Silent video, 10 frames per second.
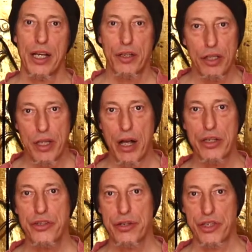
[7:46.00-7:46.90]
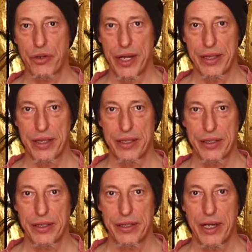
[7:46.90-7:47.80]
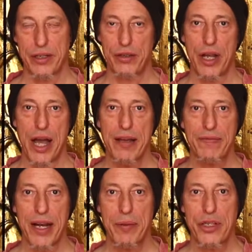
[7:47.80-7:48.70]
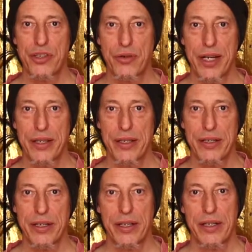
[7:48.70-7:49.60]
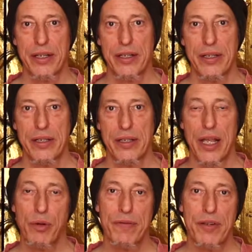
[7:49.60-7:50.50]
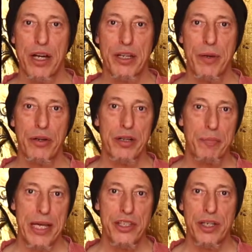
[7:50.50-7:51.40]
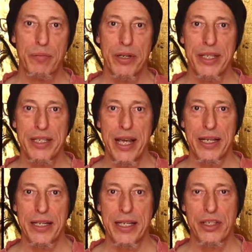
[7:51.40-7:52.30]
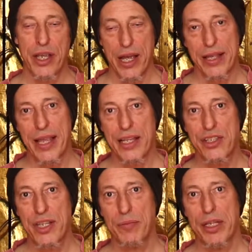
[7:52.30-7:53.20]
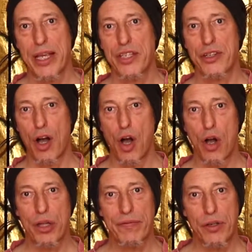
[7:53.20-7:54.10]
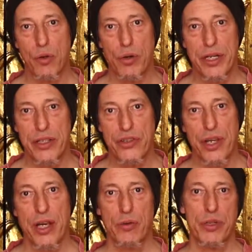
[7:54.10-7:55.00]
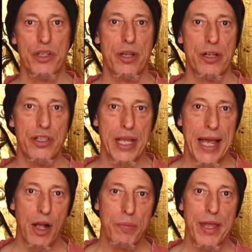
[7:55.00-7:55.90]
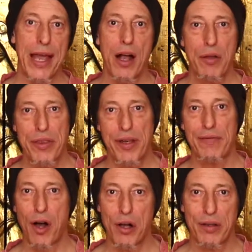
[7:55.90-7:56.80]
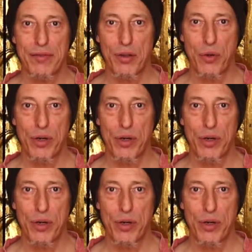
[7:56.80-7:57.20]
Your lungs are strengthened. Your diaphragm is strengthened. Like we've talked about in basic breathing techniques, that stimulates all of your organs, which starts to help the health of all of your